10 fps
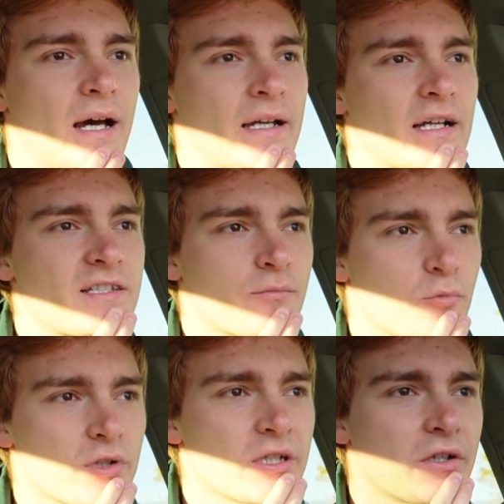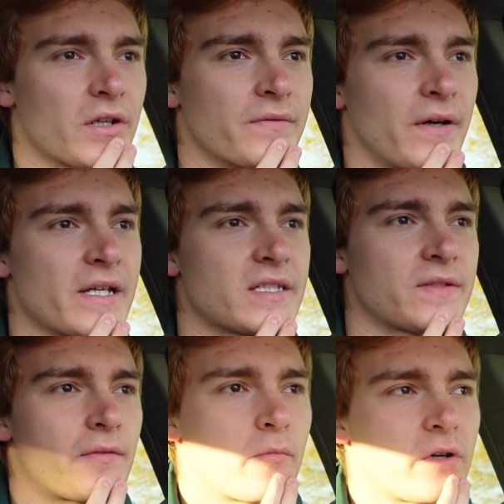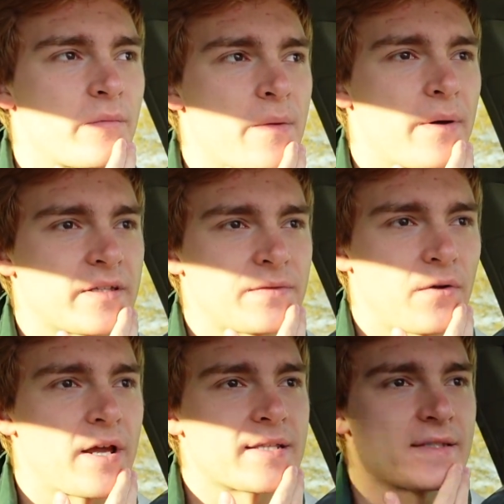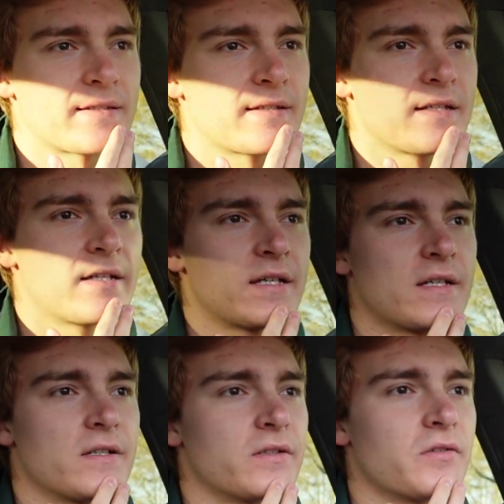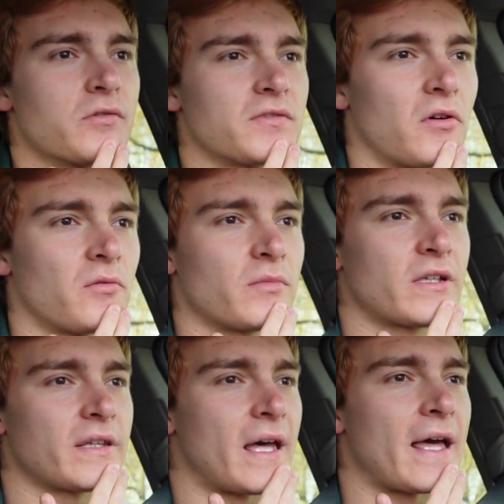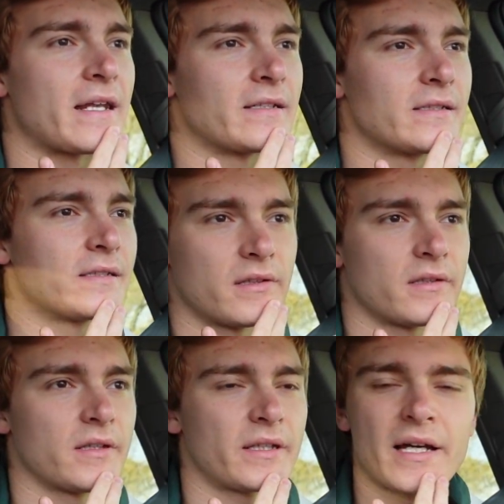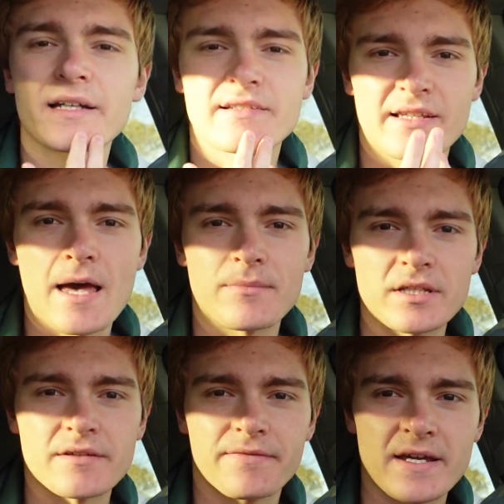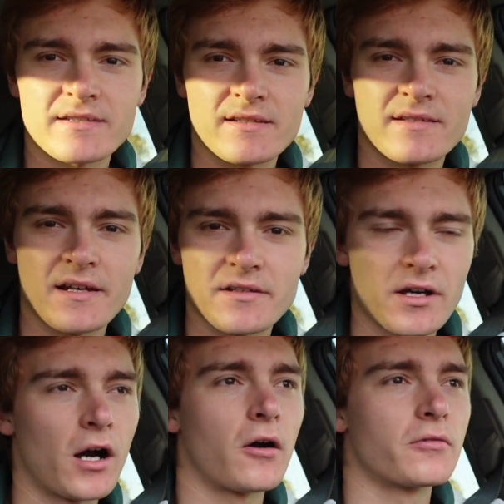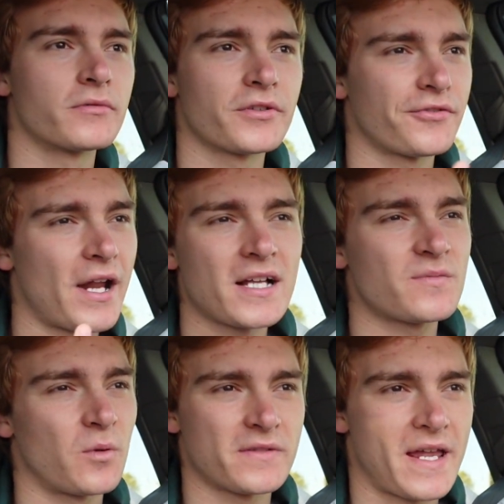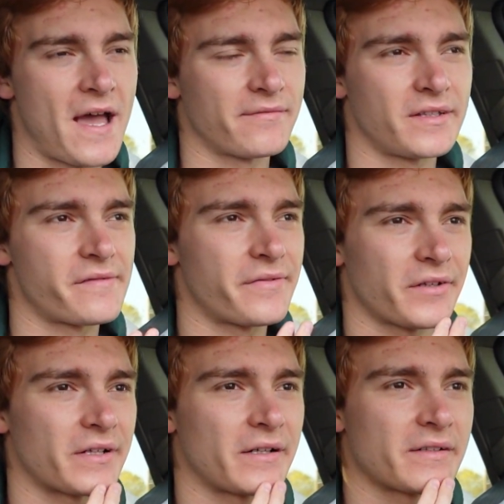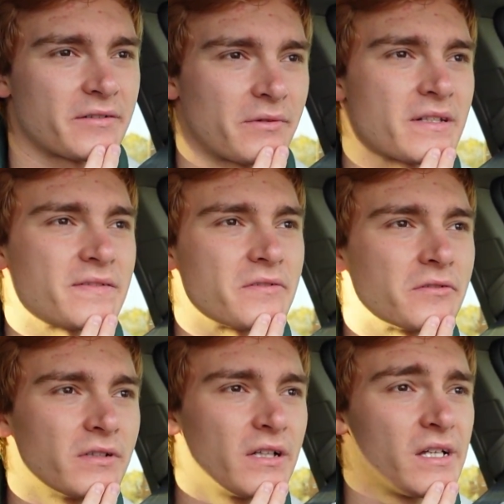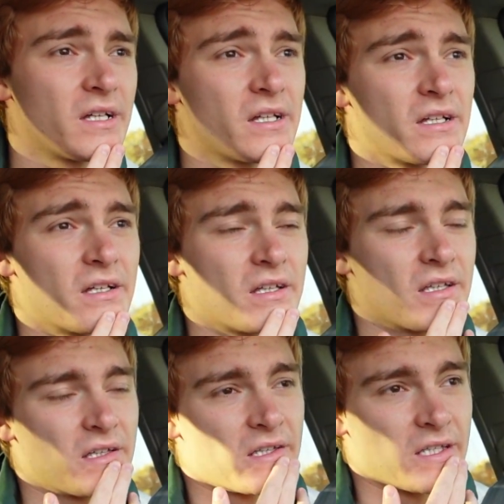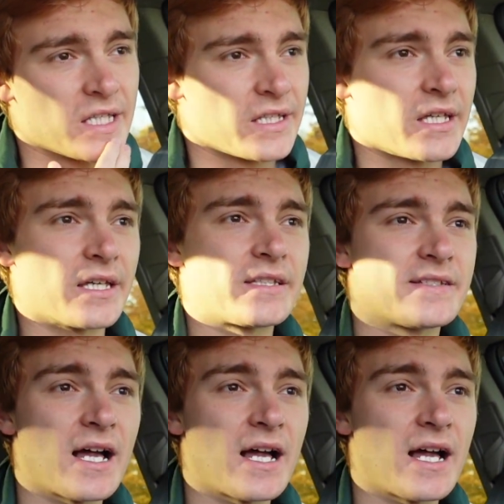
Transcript: I got some really good advice from one of my best friends who told me that they kind of slapped me in the face and said, Yo, you're not supposed to have life figured out at 22. It's